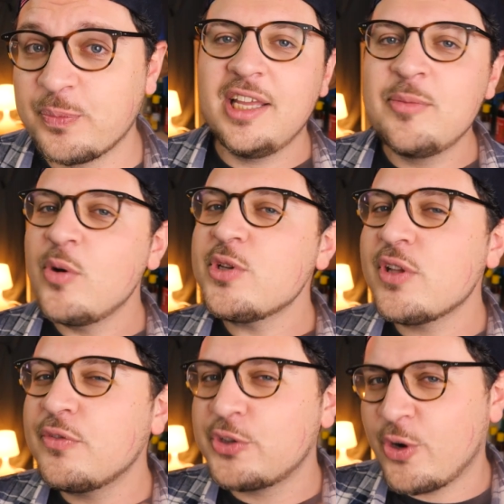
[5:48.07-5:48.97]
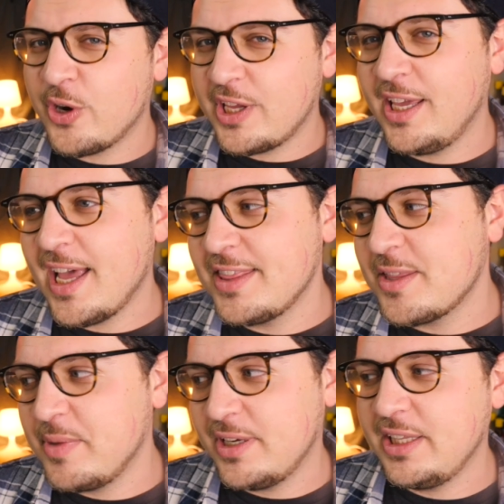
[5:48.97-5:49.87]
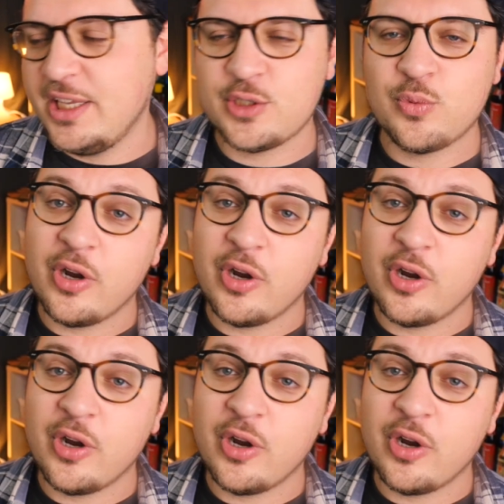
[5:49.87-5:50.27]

In most of Turkey and the Middle East,